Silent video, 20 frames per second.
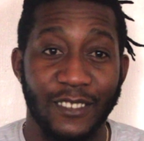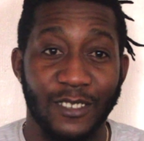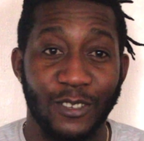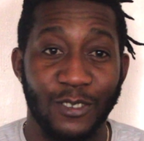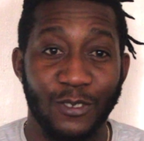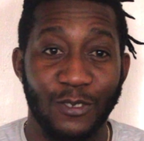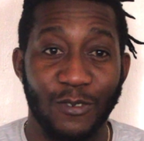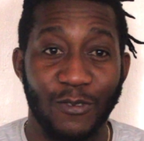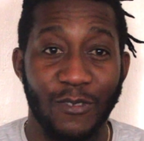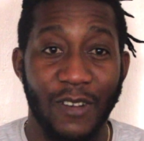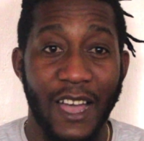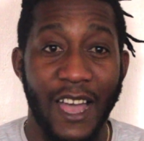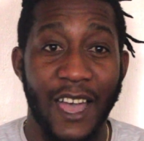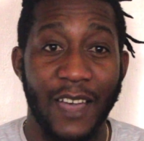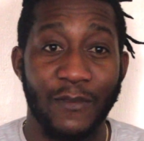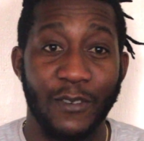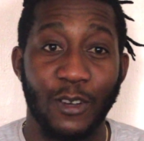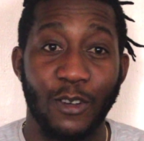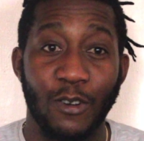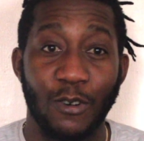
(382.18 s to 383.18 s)
you know, I
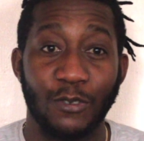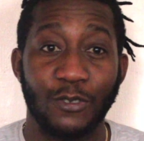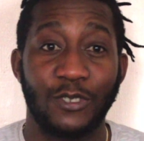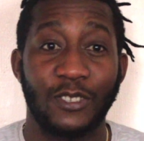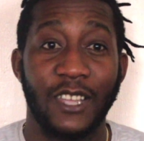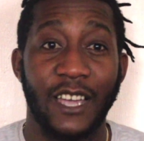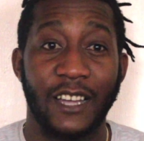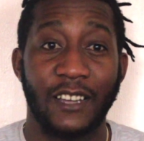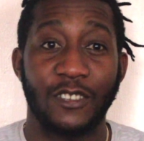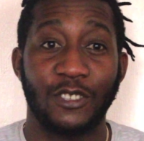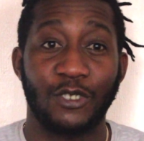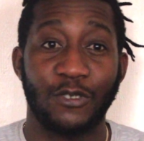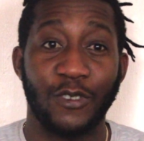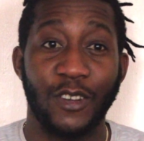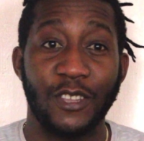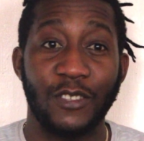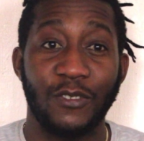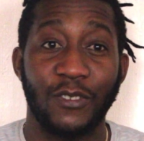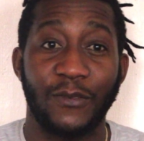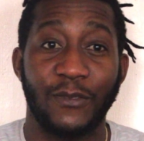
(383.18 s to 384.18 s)
have a coach that could
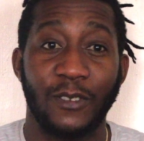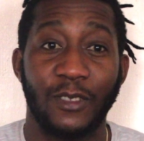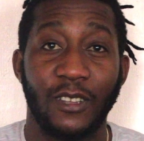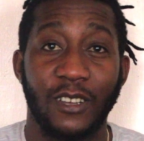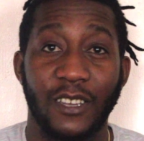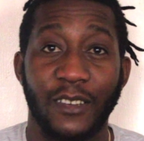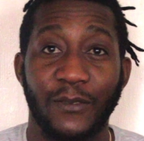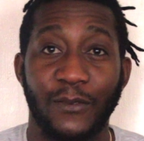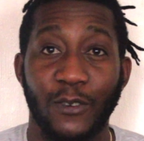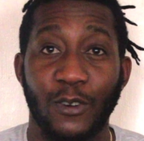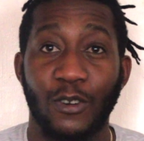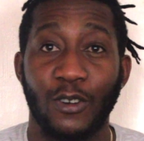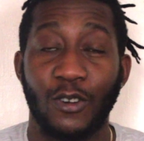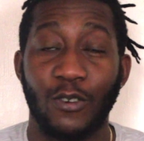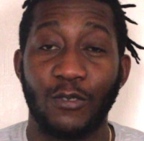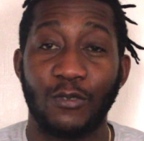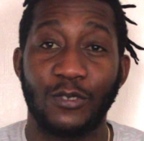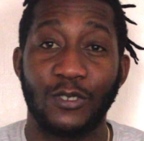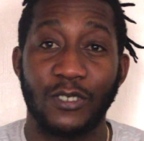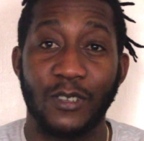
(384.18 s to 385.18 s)
train you if you're looking for a
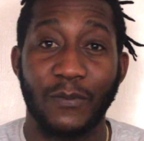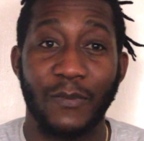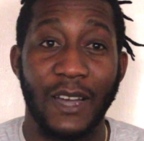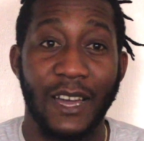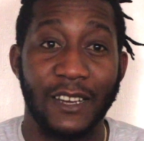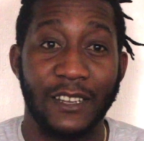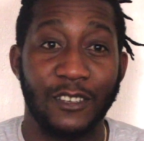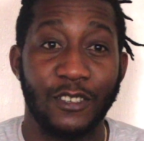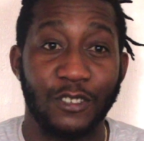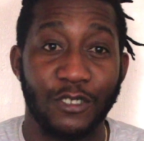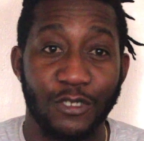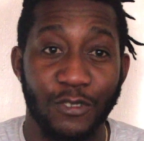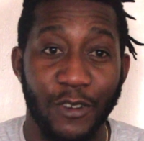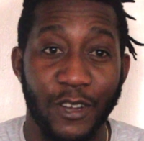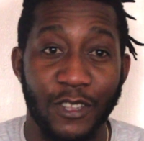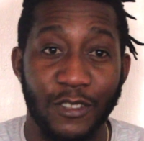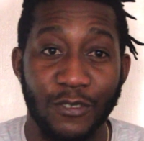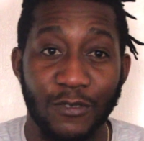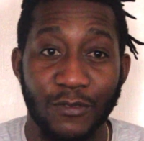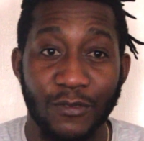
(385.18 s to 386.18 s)
coach, somebody to
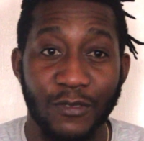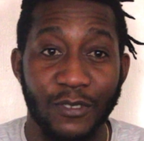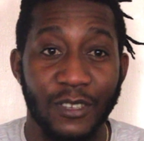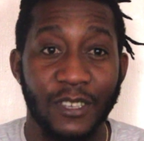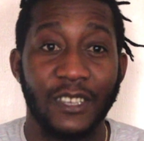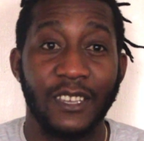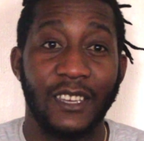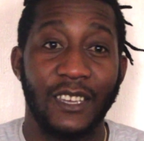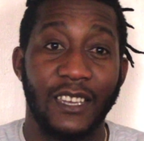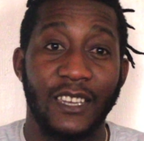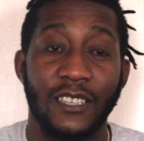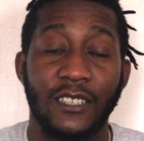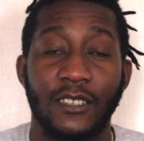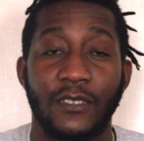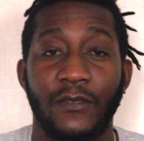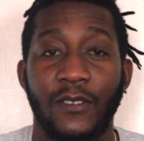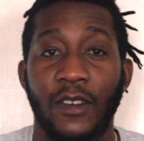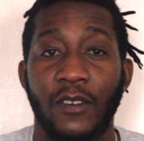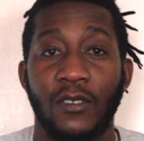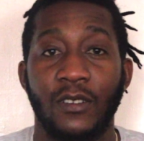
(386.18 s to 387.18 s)
train you he's a
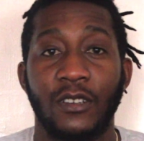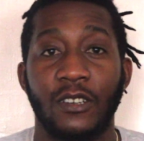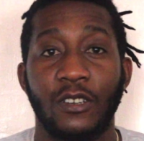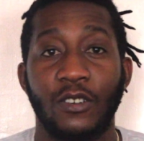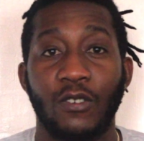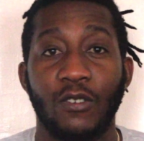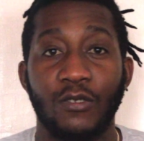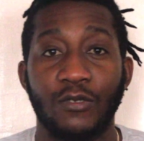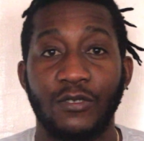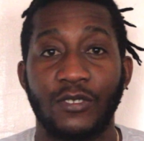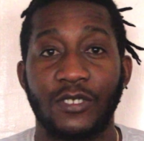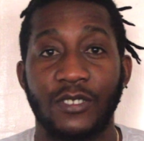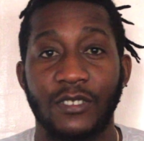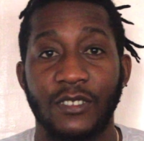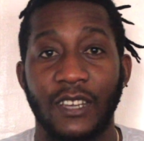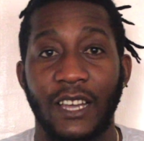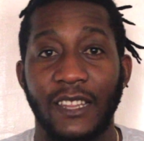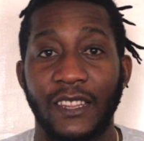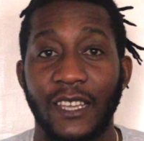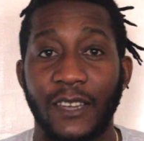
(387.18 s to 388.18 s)
very good coach.
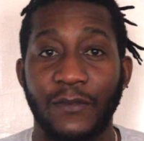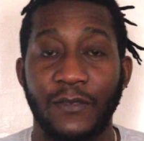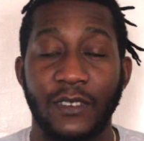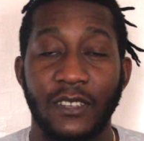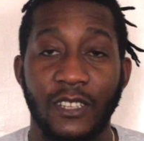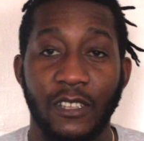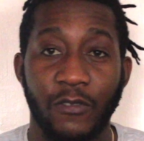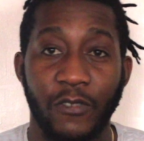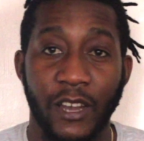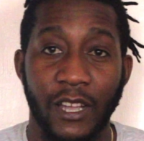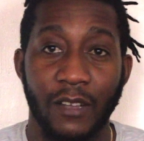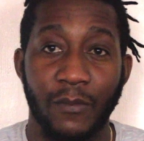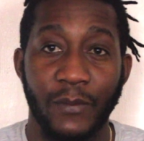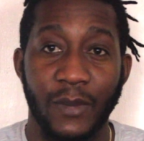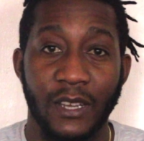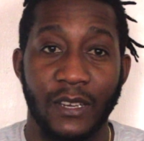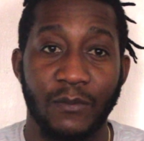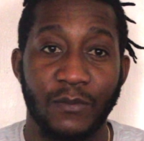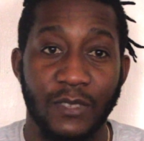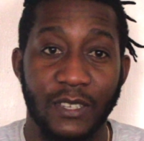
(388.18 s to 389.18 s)
I definitely
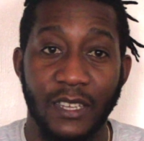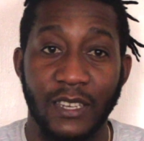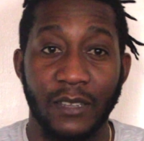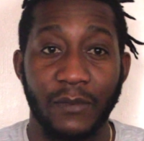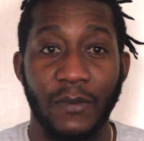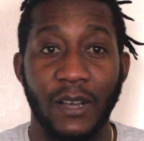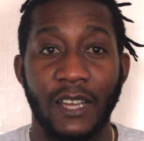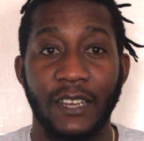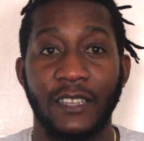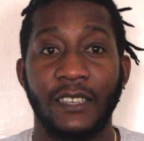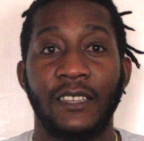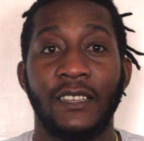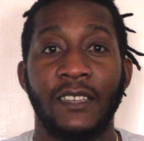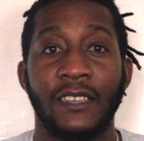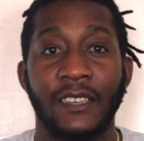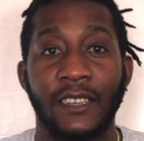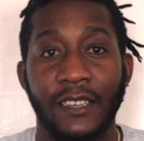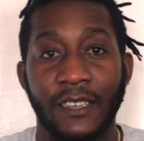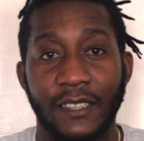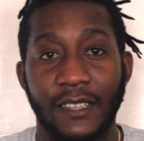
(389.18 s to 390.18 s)
recommend him to anybody
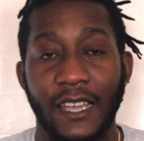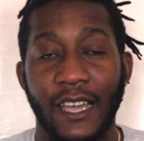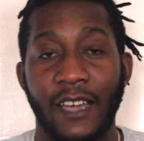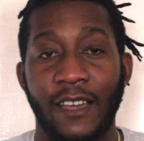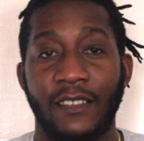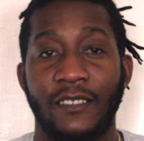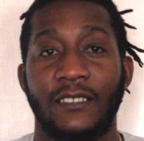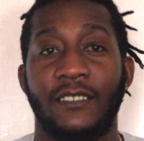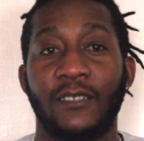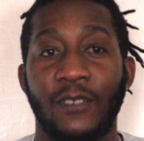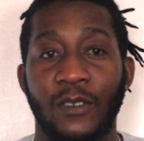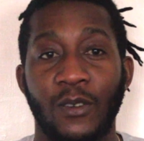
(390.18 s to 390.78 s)
that